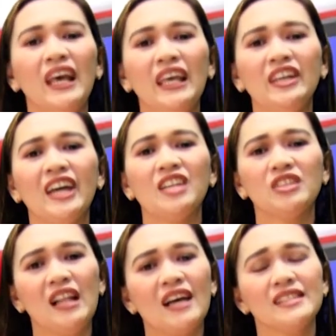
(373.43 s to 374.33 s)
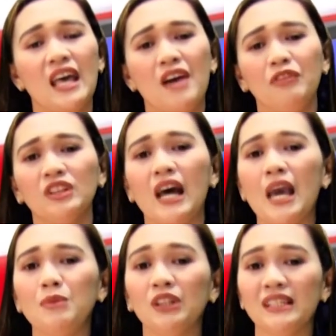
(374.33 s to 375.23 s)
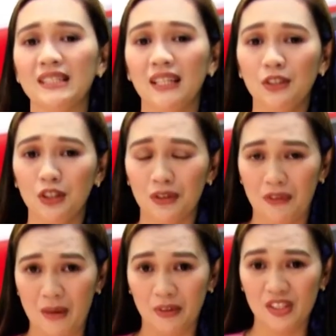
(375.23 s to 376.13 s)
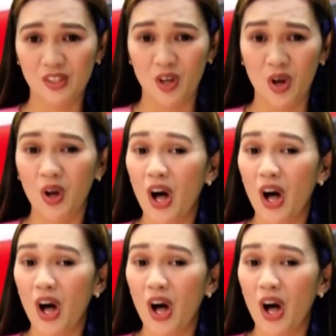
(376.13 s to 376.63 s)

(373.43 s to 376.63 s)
you get relaxed every time you listen to your favorite song,